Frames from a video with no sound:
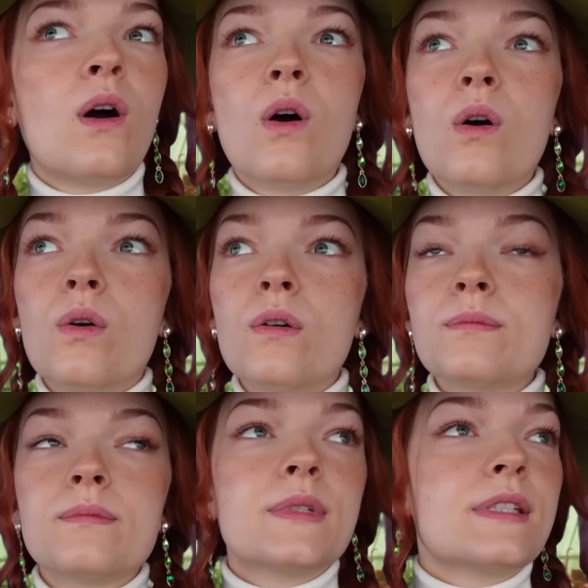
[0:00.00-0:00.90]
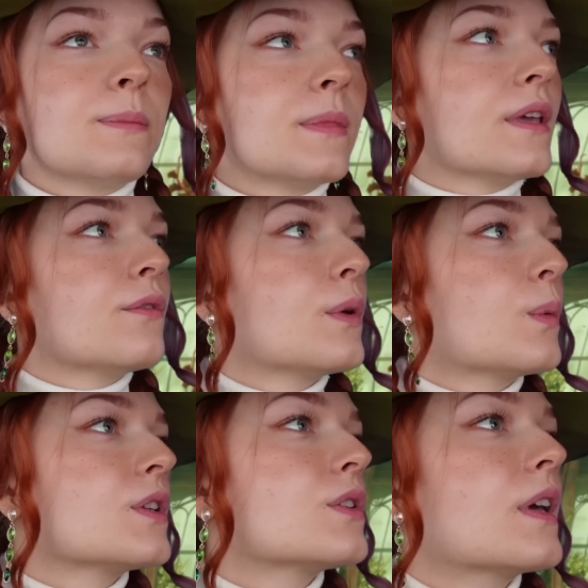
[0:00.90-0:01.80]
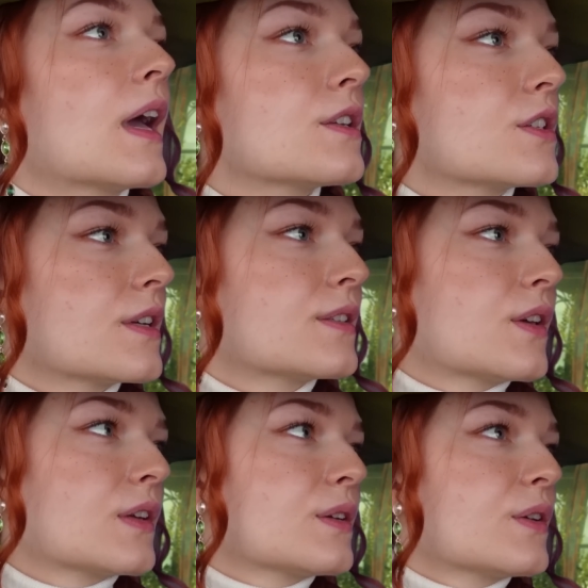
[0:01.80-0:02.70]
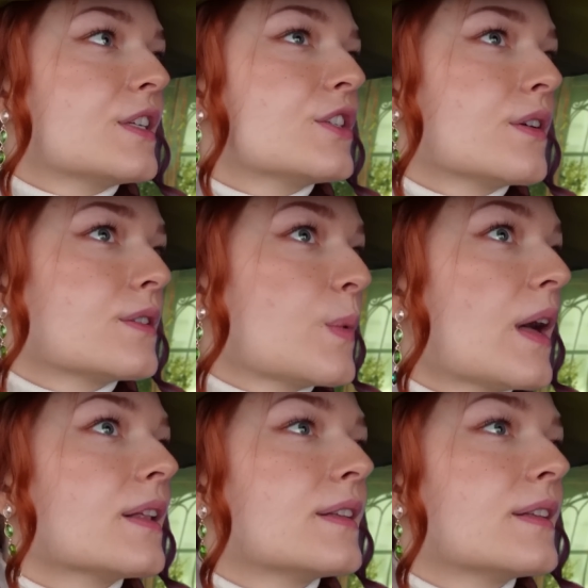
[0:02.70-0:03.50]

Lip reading: Or simply if you want to catch a certain creature as well.